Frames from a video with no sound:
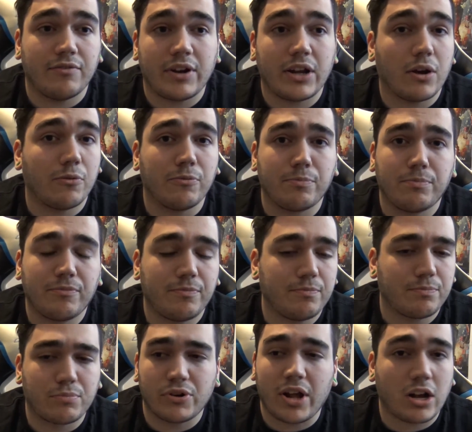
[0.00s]
video
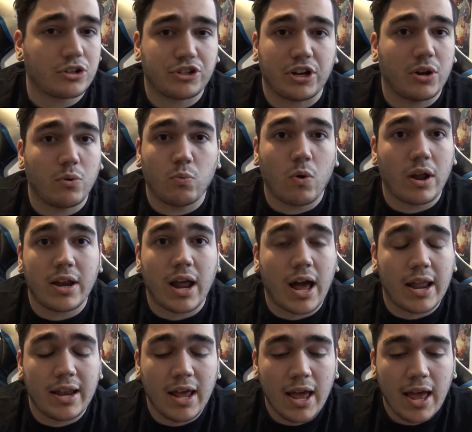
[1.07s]
production and whatnot.